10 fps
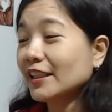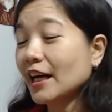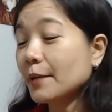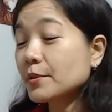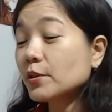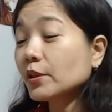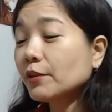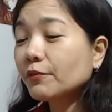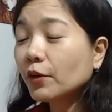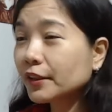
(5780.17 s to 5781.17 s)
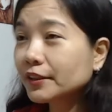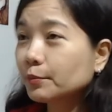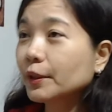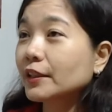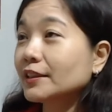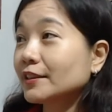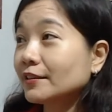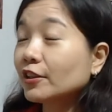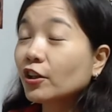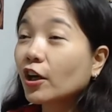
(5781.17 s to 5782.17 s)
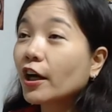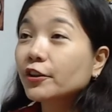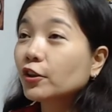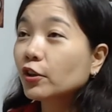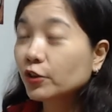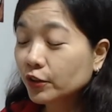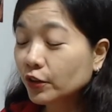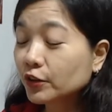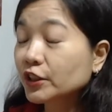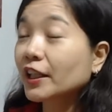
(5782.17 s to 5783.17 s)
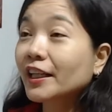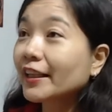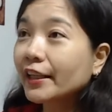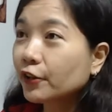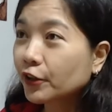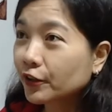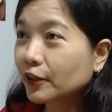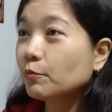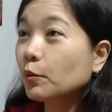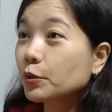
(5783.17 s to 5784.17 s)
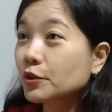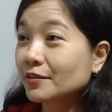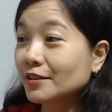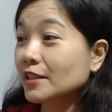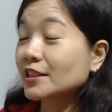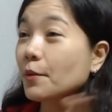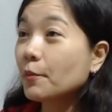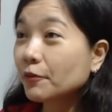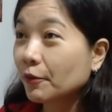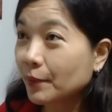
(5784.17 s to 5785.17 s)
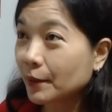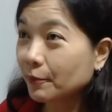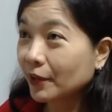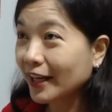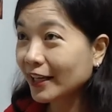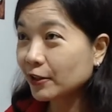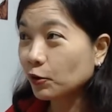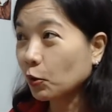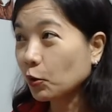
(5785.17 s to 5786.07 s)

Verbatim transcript: Absolutely false because the do our doctor dogs are cleaner than most the some of the people I know.